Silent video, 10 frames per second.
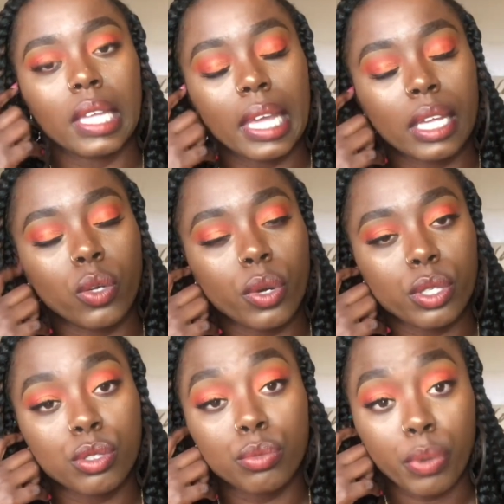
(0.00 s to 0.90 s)
in order
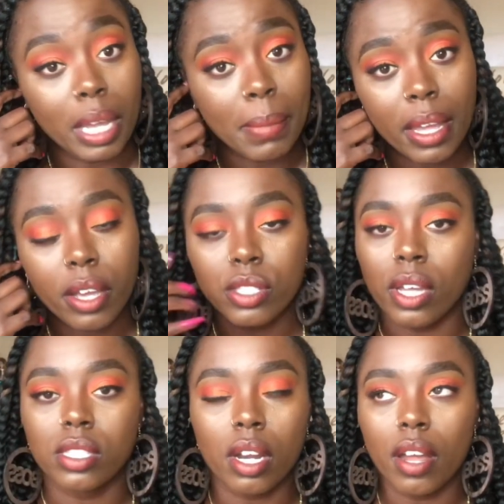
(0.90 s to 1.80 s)
to braid my hair. So
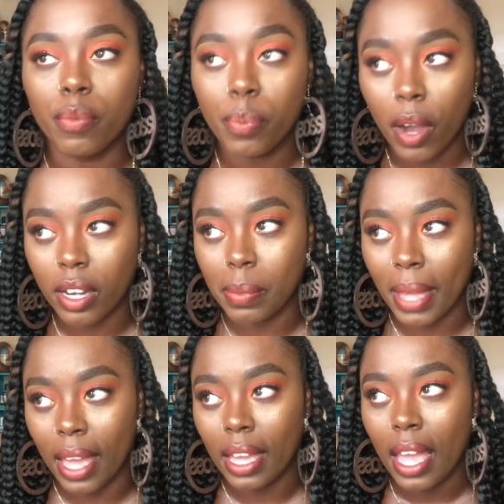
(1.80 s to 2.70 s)
I started off parting the
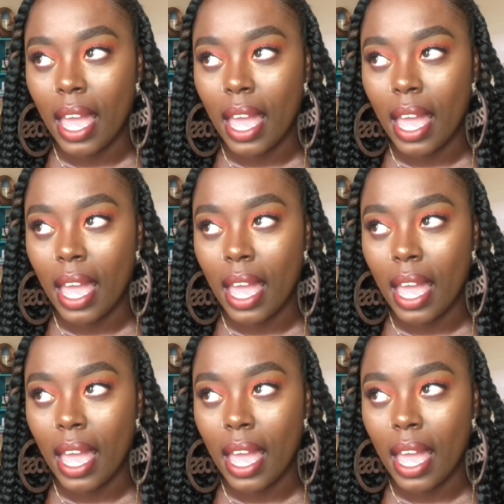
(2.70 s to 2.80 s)
back.